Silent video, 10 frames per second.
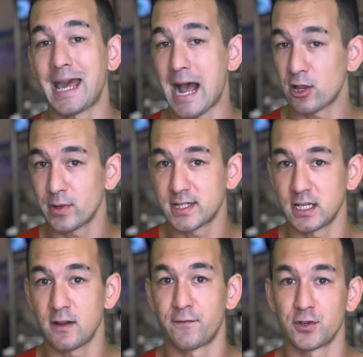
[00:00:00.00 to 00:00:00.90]
calories
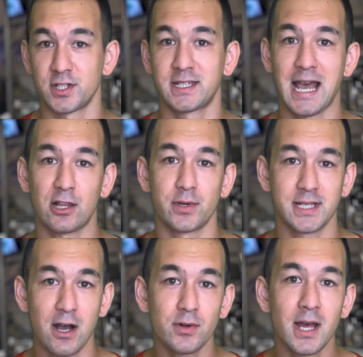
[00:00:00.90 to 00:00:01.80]
in versus
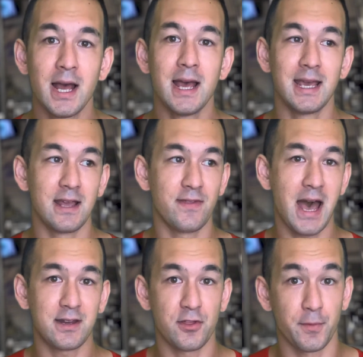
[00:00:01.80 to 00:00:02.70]
calories out in
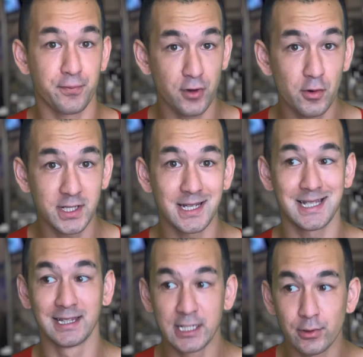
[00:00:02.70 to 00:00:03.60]
that the protein
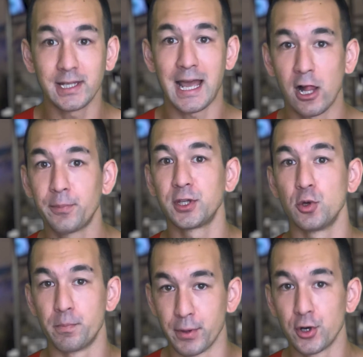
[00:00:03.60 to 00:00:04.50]
is literally helping
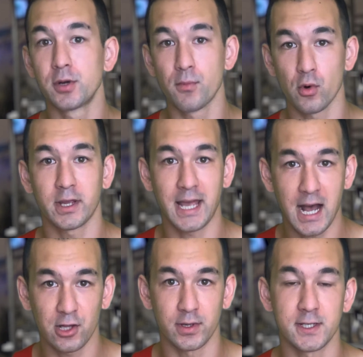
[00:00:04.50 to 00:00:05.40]
you burn more
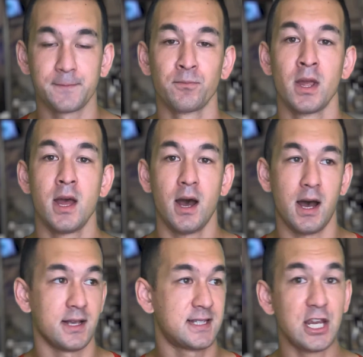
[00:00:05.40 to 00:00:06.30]
calories.
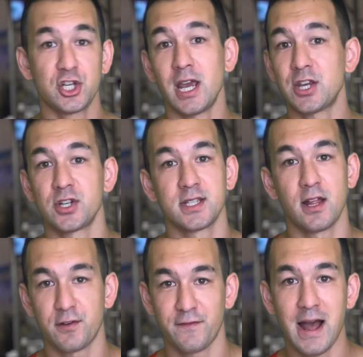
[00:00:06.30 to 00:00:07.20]
Satiation is
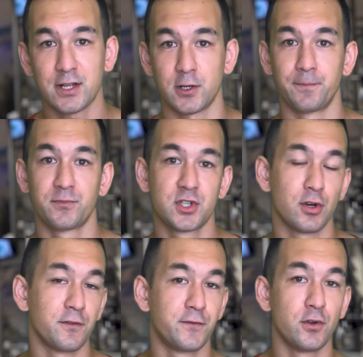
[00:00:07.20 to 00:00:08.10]
another factor.
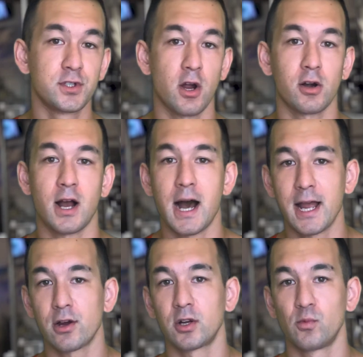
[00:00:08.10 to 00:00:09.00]
Certain foods are
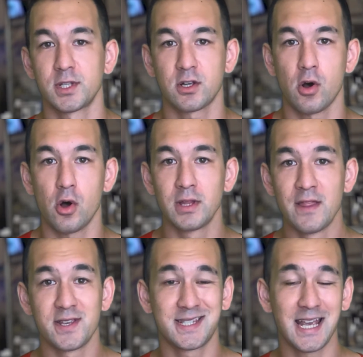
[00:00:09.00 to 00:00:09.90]
higher on what's called the